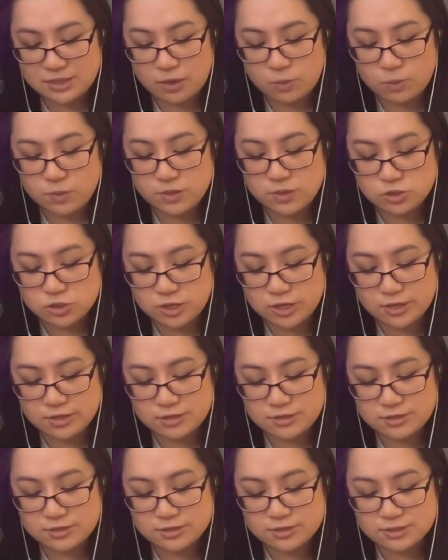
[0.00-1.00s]
and we check
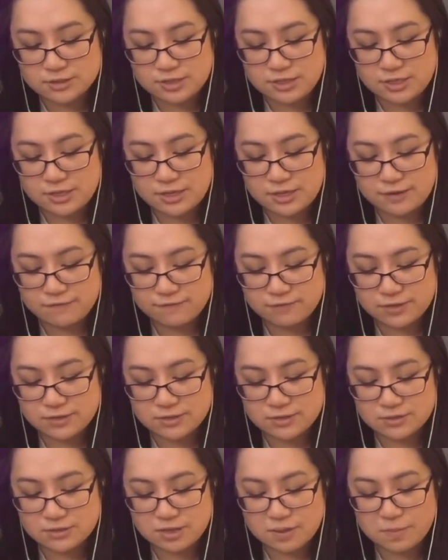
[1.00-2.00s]
to see if the
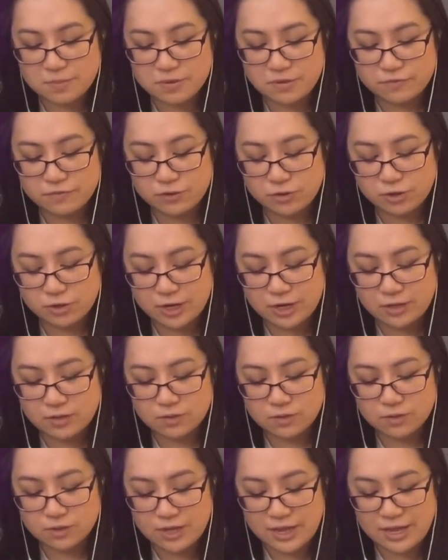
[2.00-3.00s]
sum of our
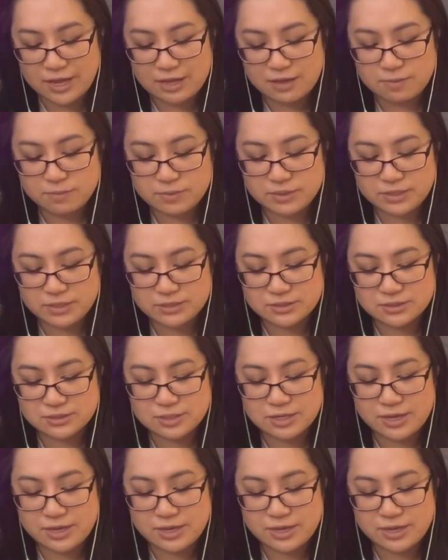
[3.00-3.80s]
angle A plus